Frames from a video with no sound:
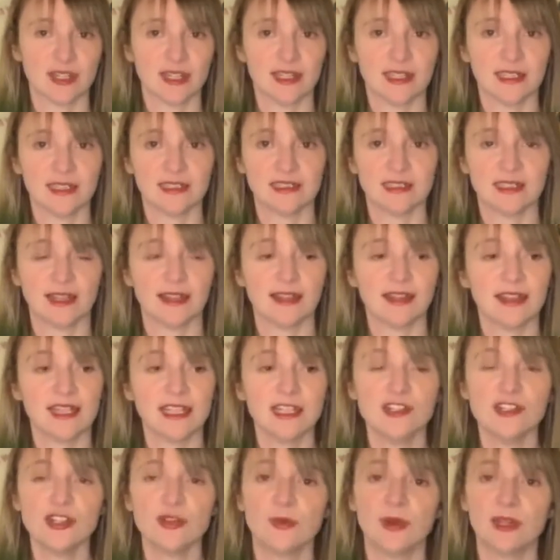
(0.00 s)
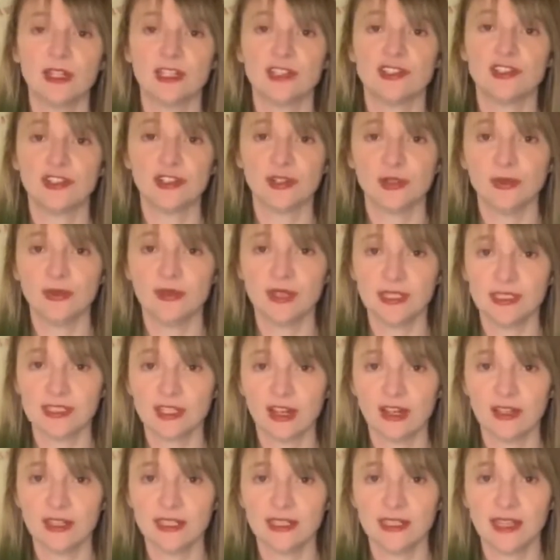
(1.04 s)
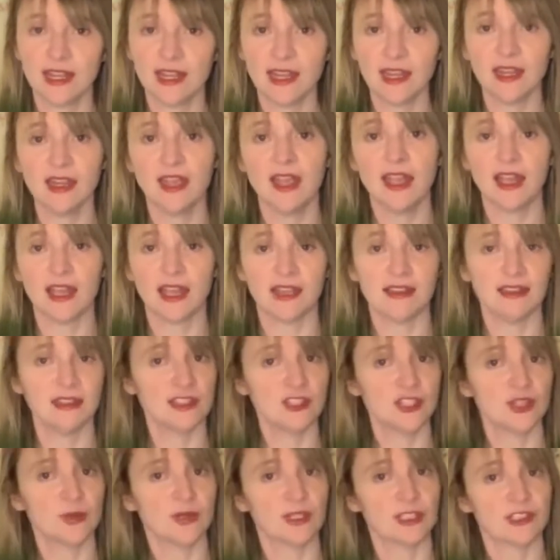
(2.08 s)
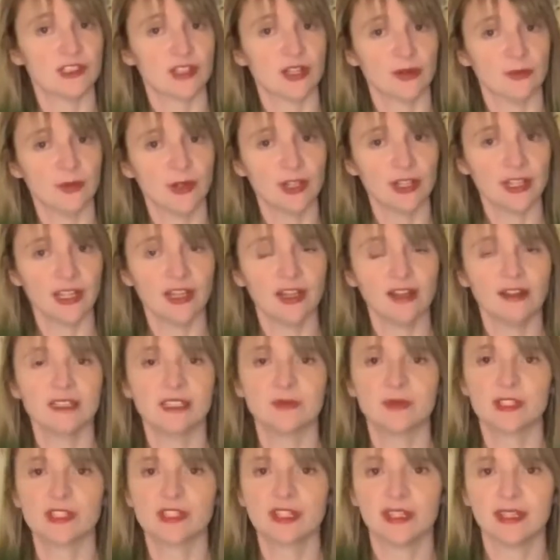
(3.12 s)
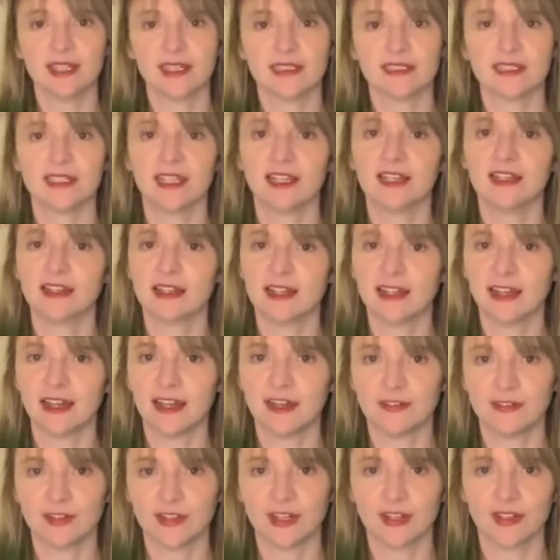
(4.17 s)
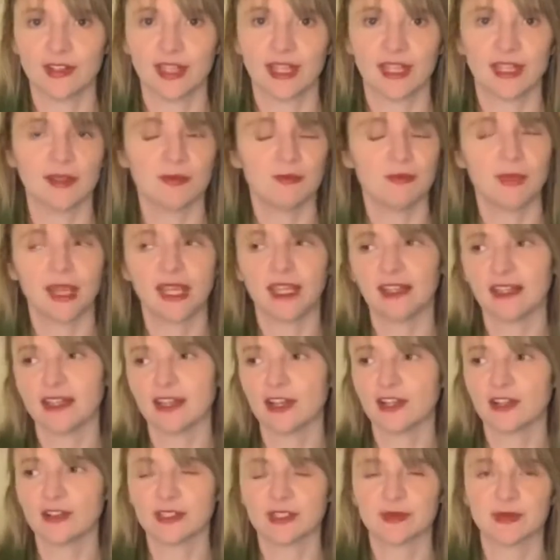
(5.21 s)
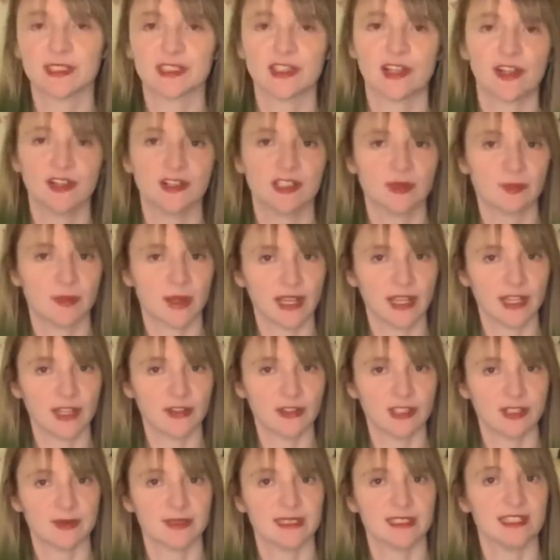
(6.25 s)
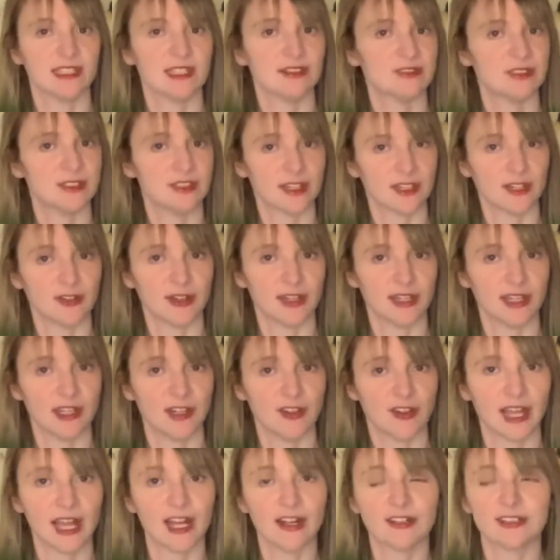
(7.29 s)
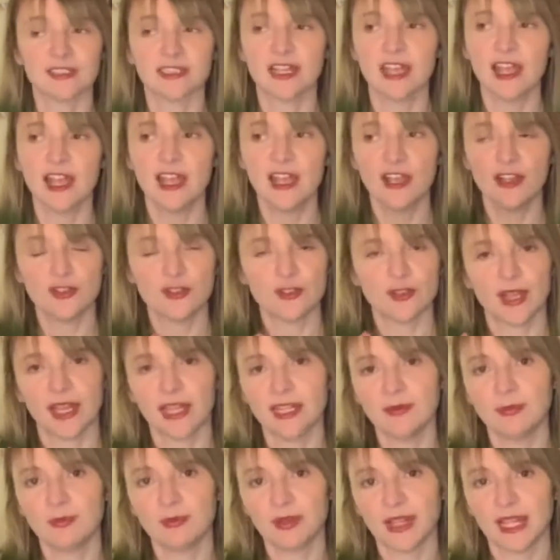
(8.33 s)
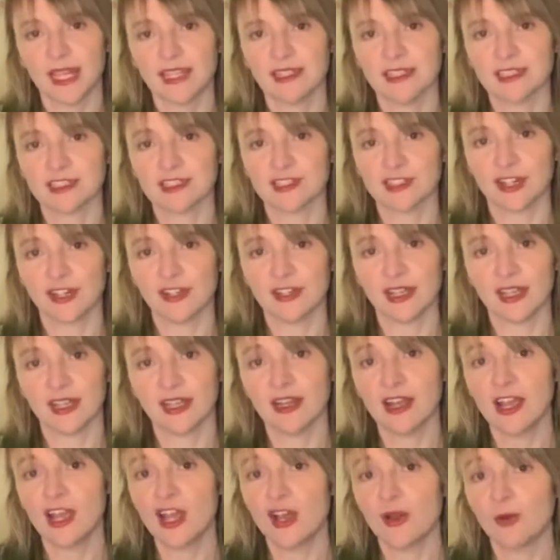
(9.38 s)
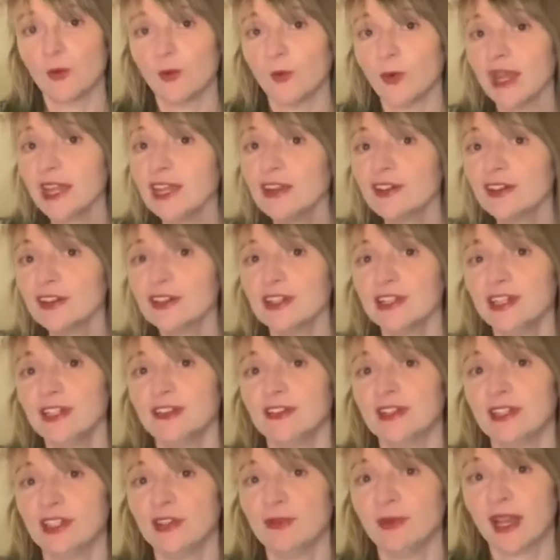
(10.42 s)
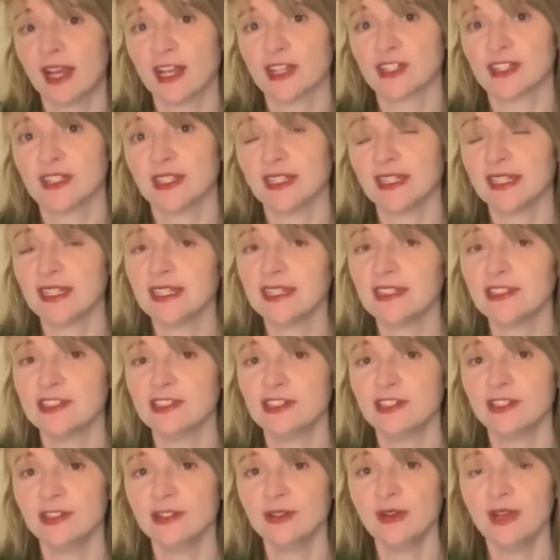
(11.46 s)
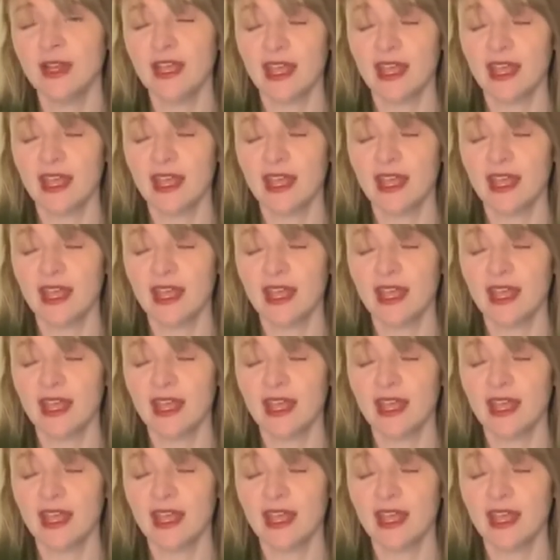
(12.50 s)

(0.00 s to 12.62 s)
is the things you want to do this holiday and things you want to start working on, especially things that take a lot of effort, like mailing out Christmas cards, buying Christmas gifts, decorating your house. Try to plan to start it way earlier than you actually need to.